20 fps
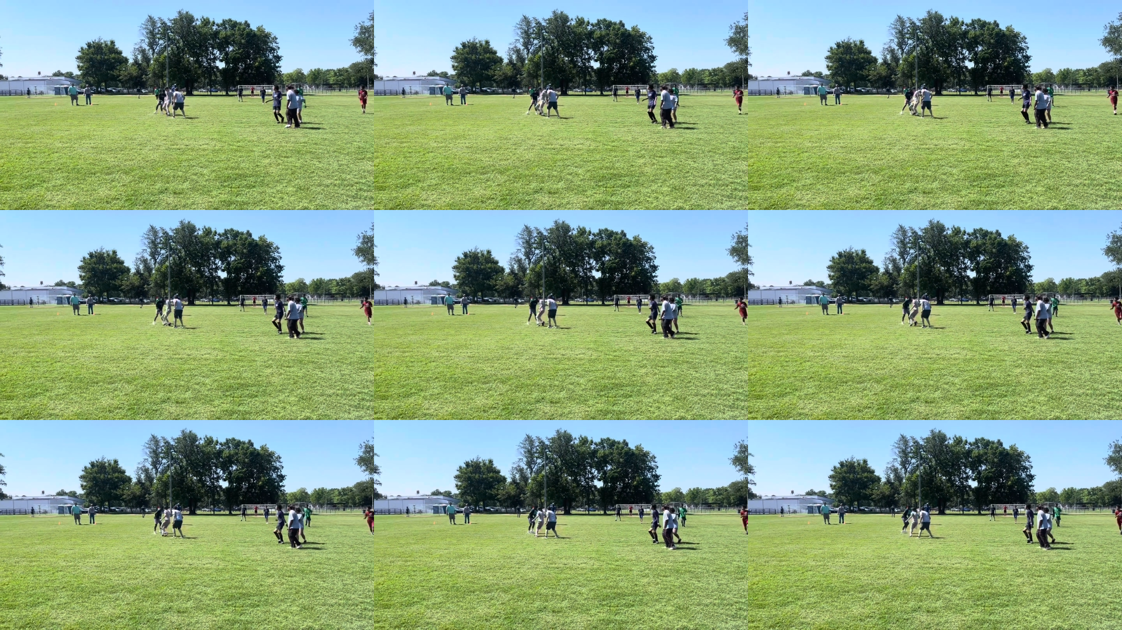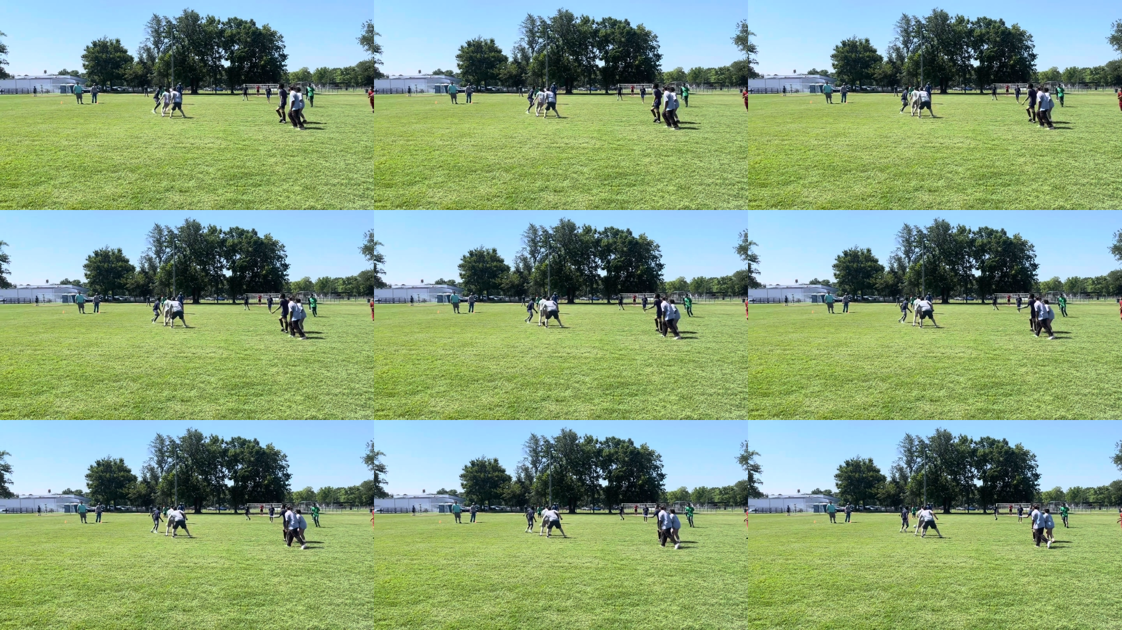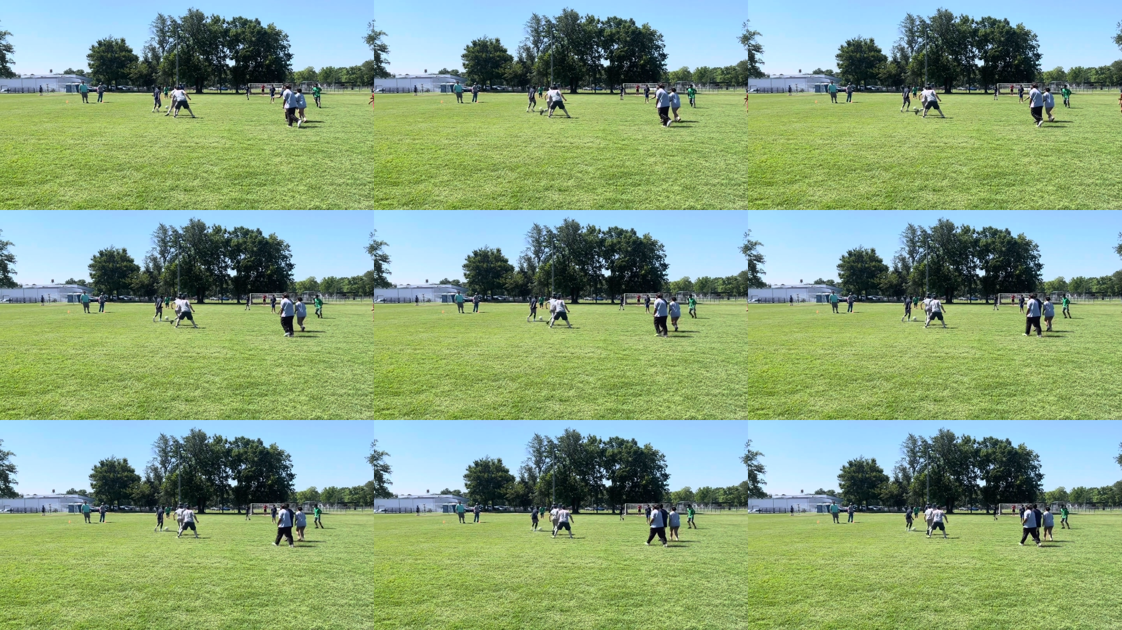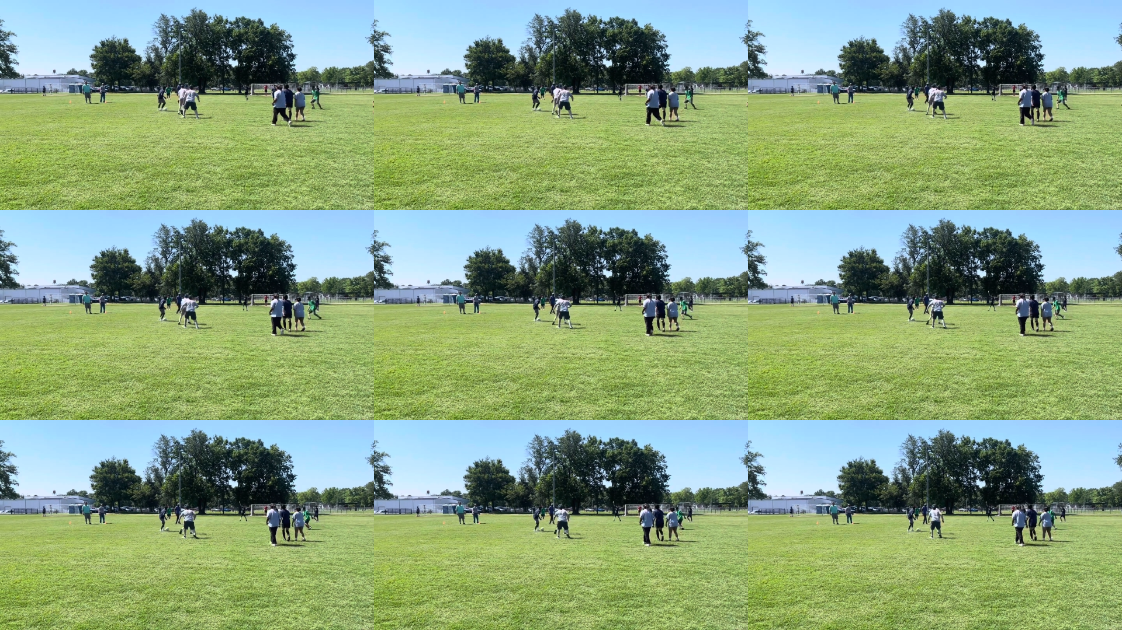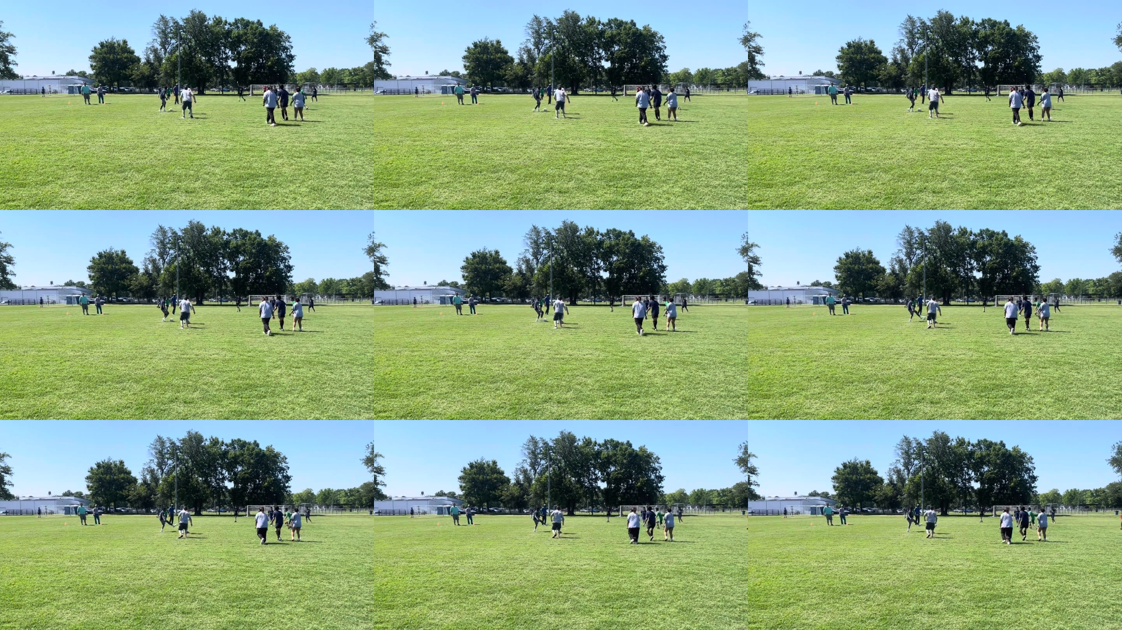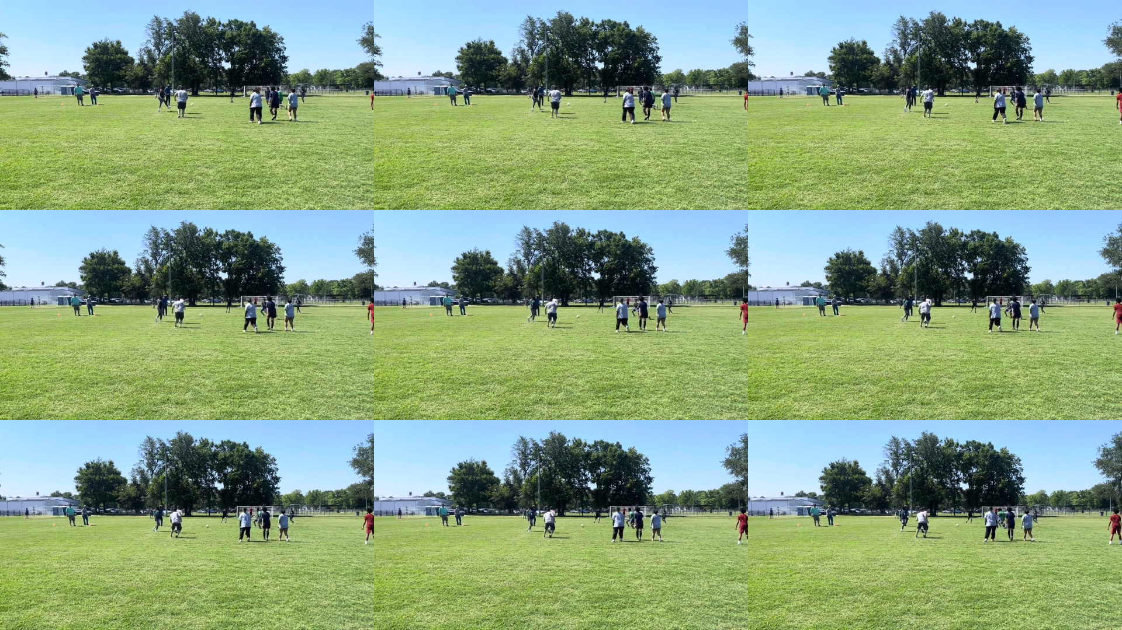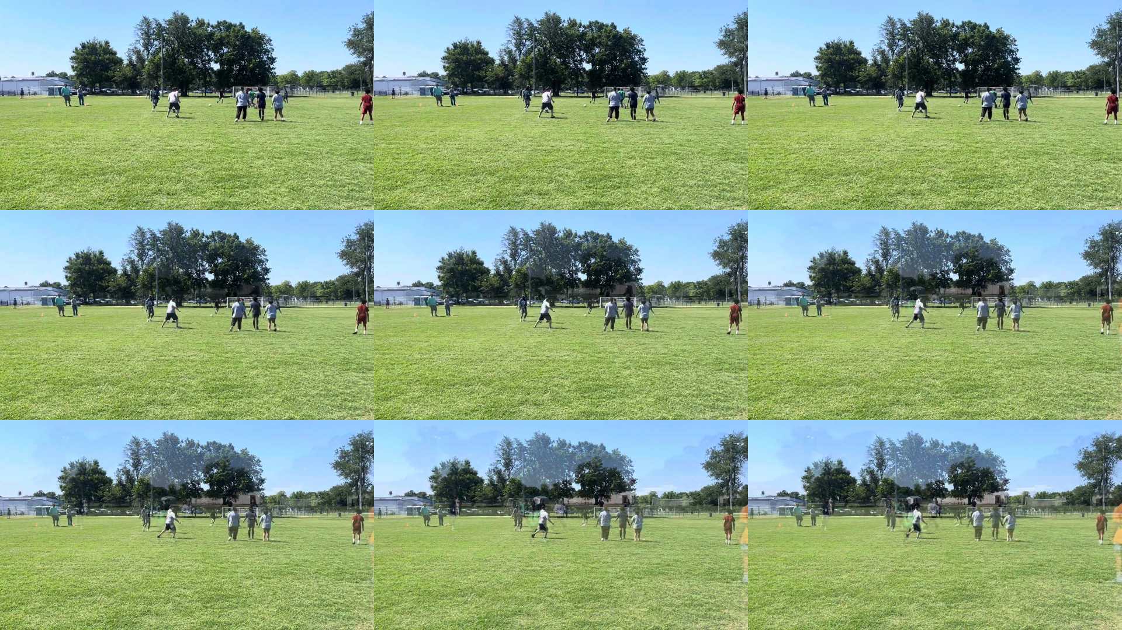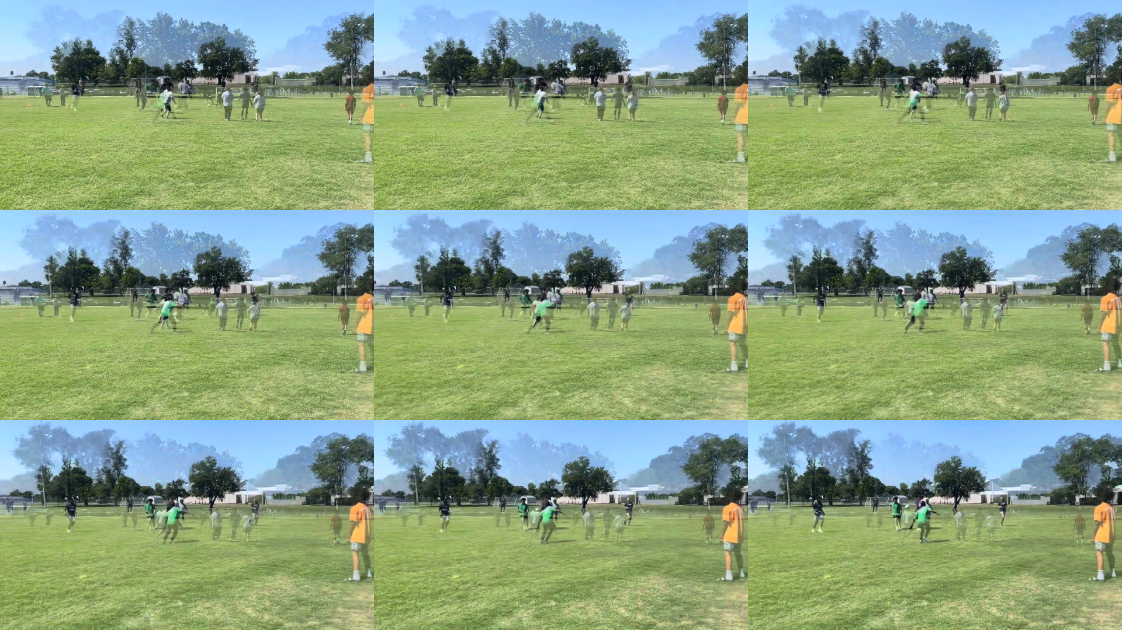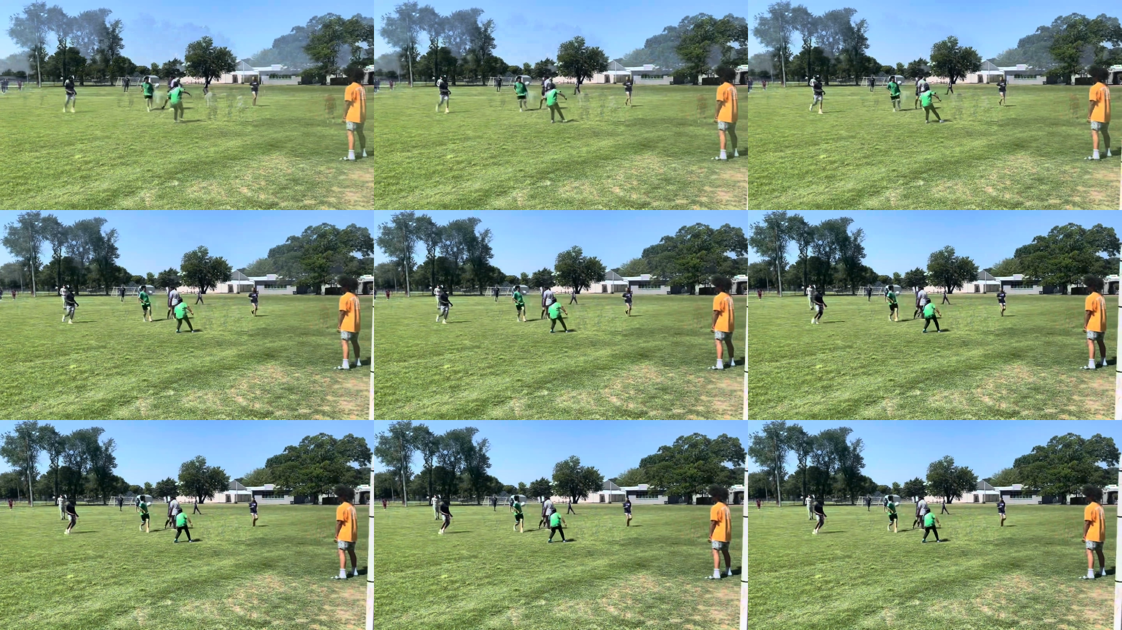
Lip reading: Nobody's mouth can be seen.